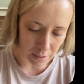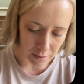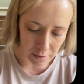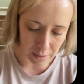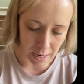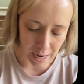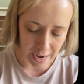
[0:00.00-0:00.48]

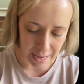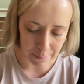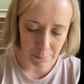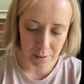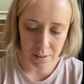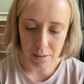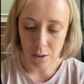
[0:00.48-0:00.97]

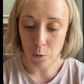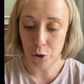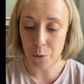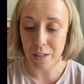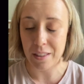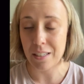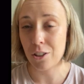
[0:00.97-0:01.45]
times, we're
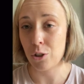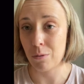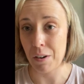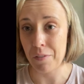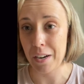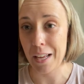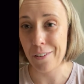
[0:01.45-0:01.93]
doing this
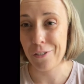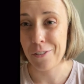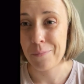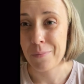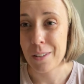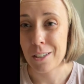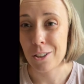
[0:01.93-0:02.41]
derivative.
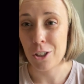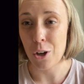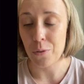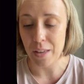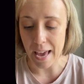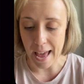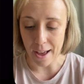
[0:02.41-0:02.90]
So
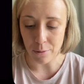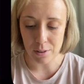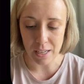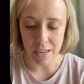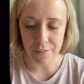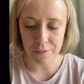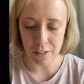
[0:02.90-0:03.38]
the
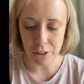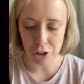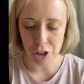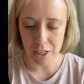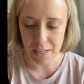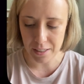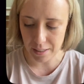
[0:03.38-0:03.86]
outside
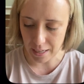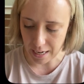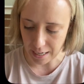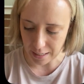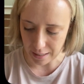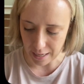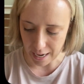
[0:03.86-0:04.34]
function is
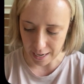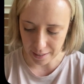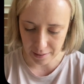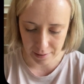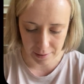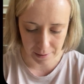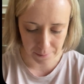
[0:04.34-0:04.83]
e to the
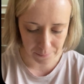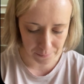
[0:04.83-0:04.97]
x.